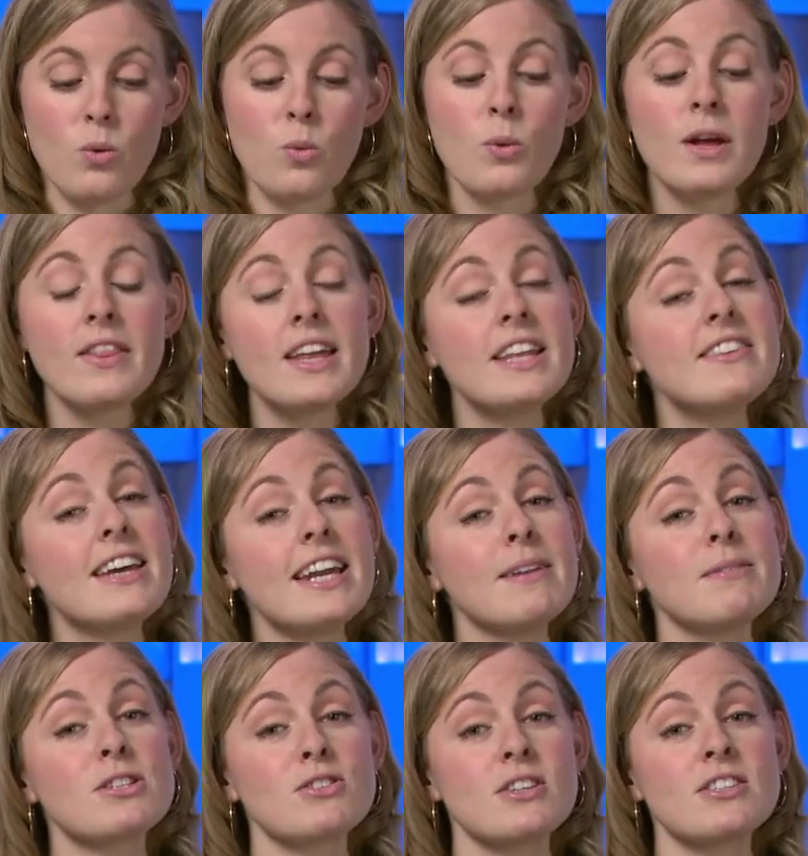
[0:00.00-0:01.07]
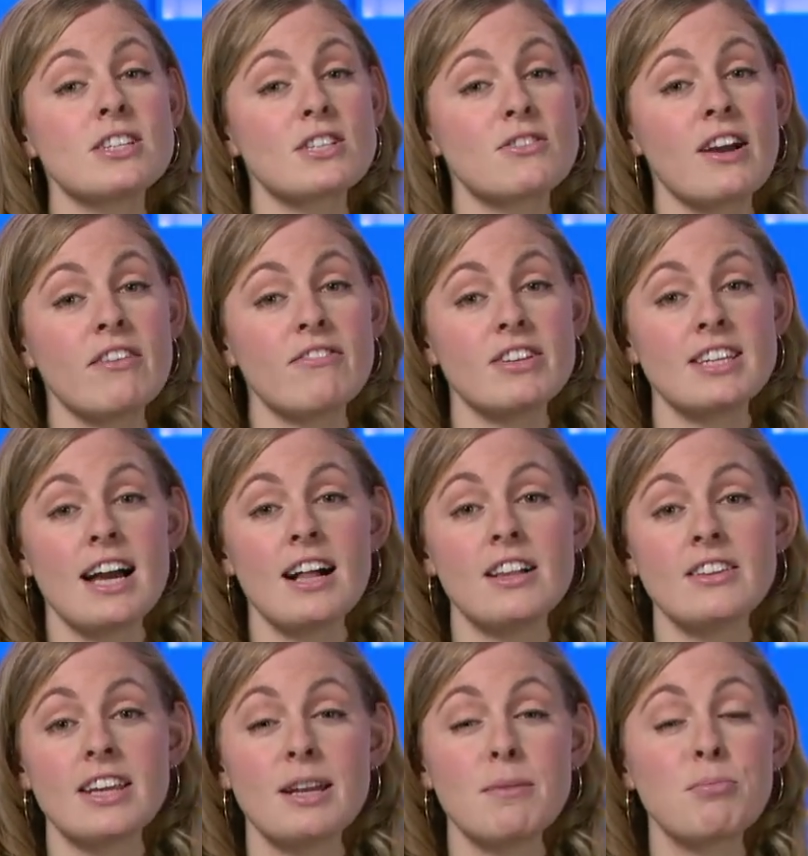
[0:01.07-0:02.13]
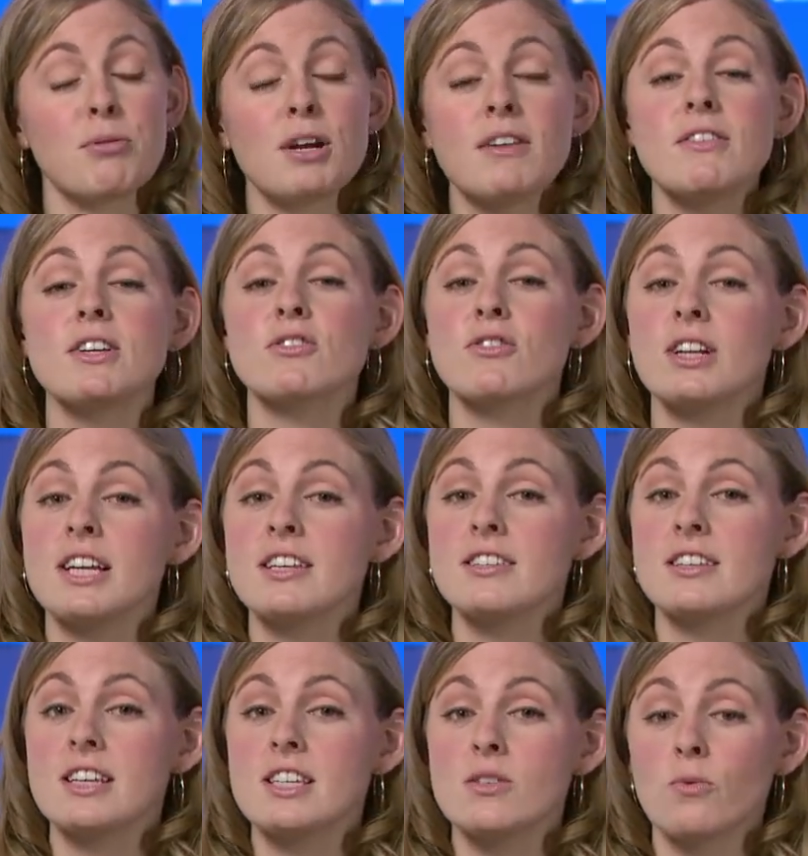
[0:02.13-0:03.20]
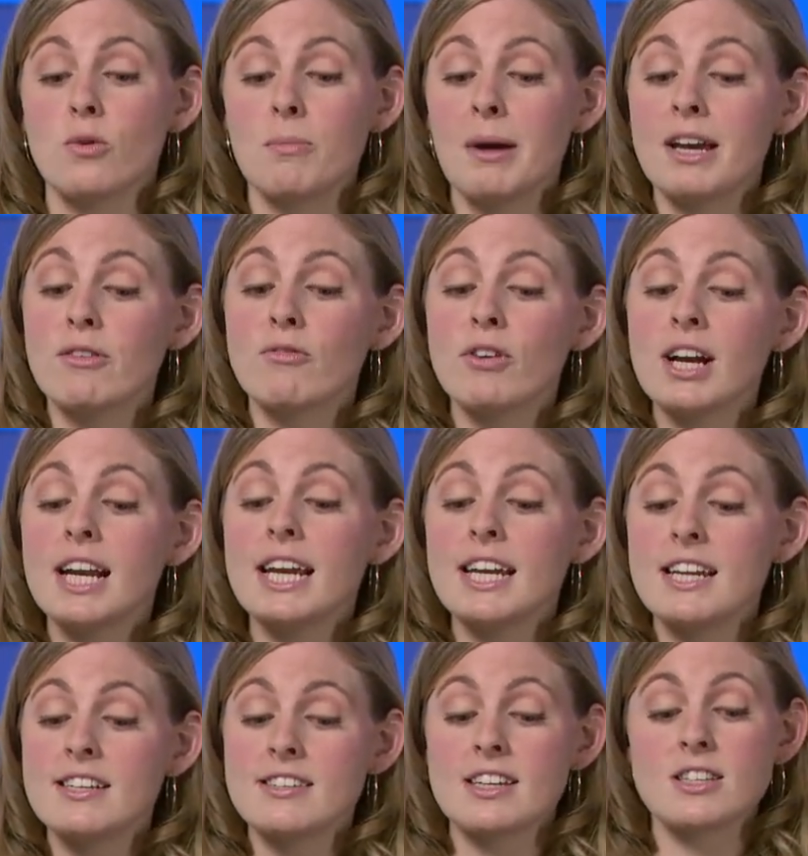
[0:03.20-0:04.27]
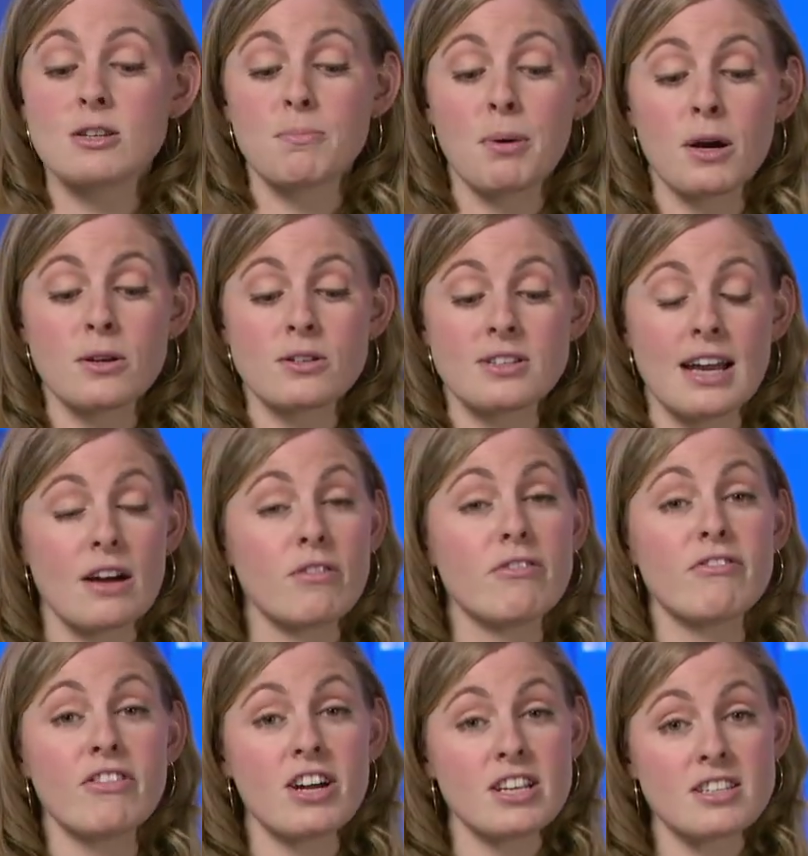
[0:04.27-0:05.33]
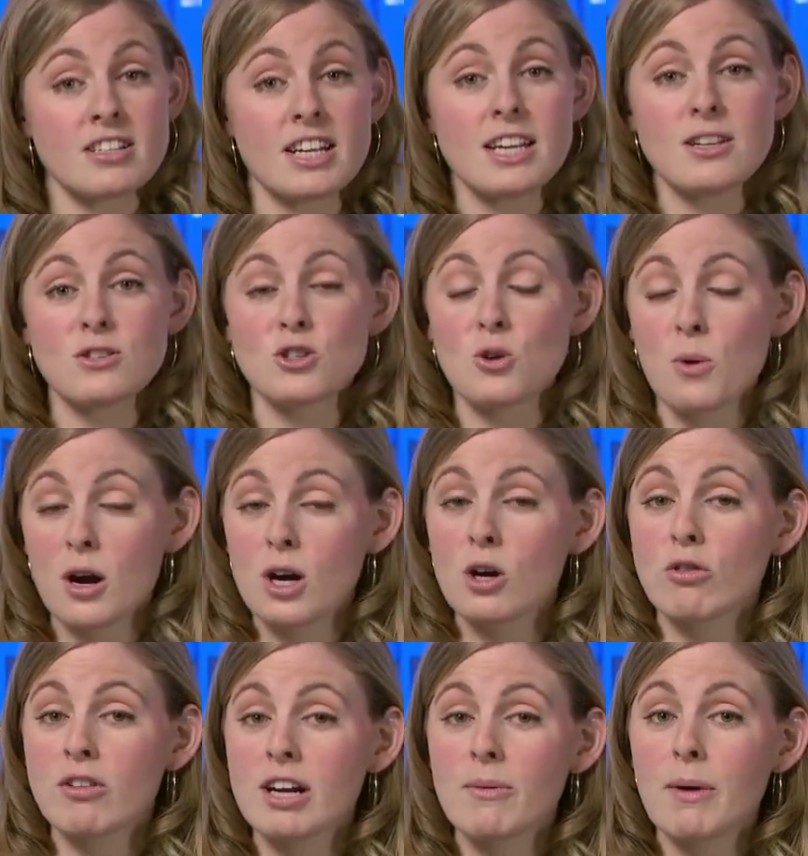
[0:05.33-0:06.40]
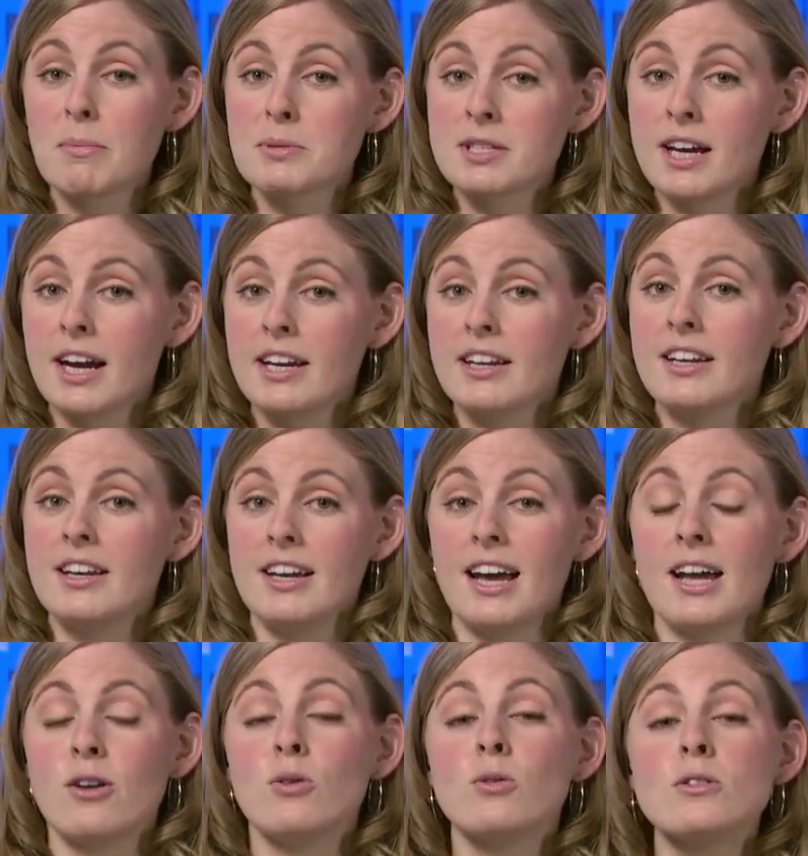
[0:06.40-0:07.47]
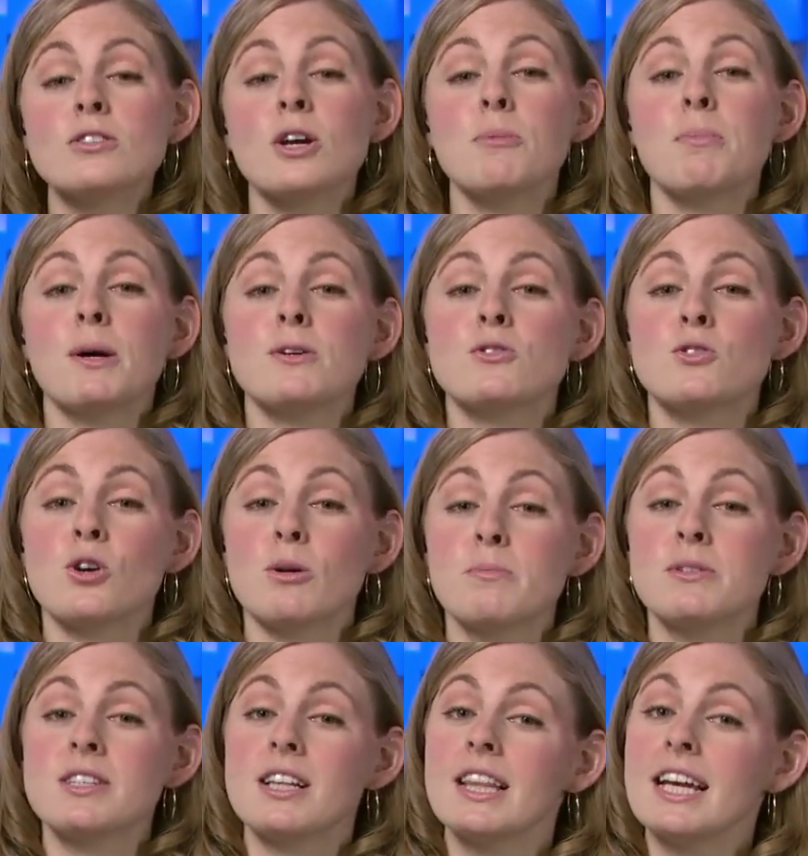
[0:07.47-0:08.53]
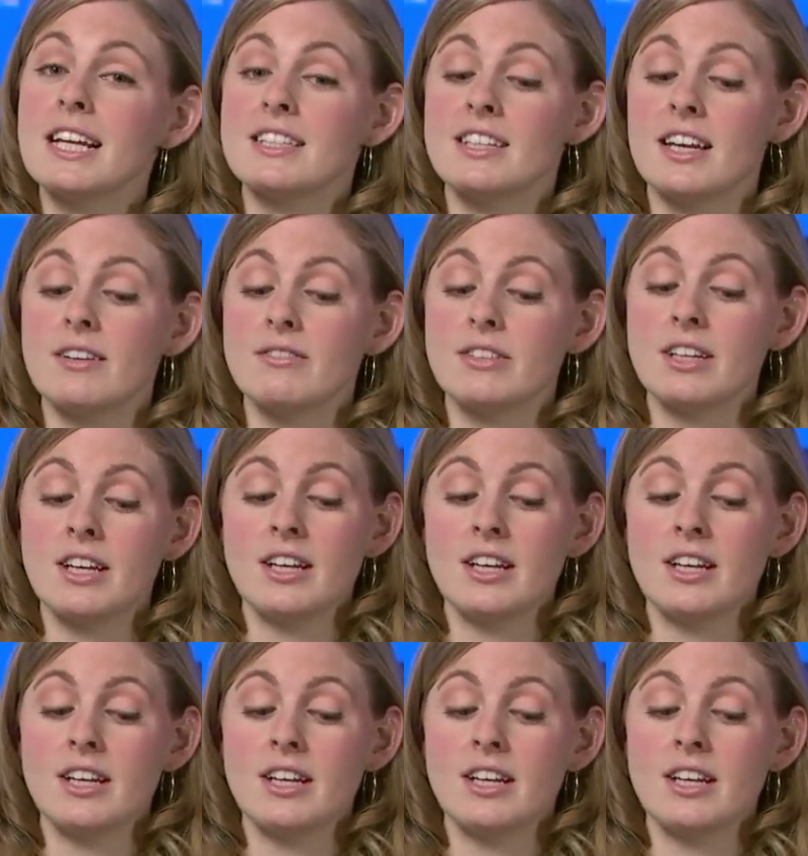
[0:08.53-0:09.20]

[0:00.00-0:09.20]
Within Dynamics 365 for Talent, in previous releases, we made it really easy to post out firstly to our career website and also post jobs to LinkedIn.